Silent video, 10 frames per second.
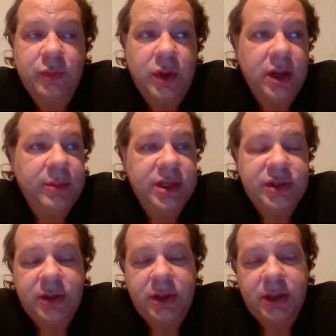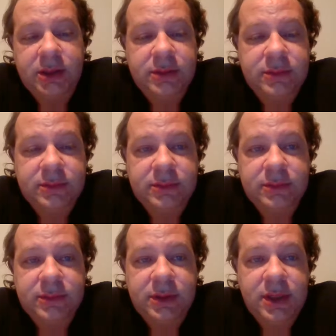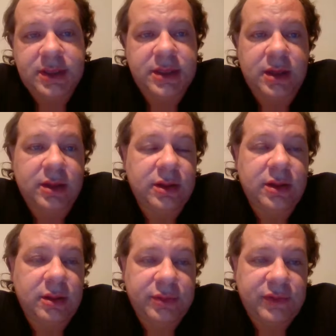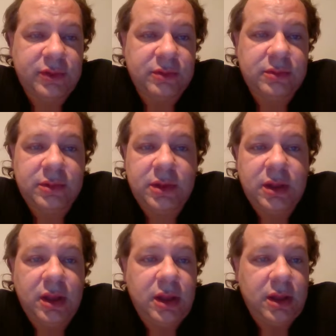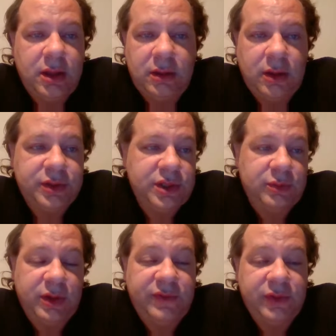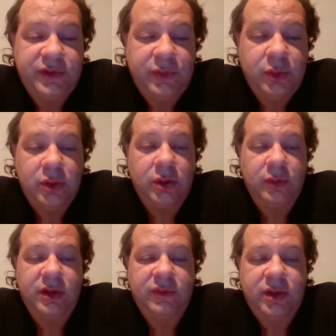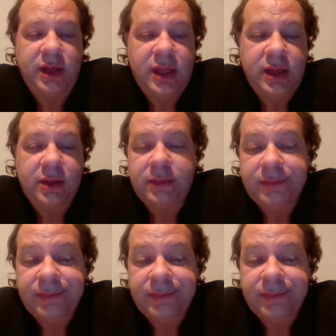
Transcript: Why am I trying? He's not going to come through. I'll just wait for his phone call whenever I get it.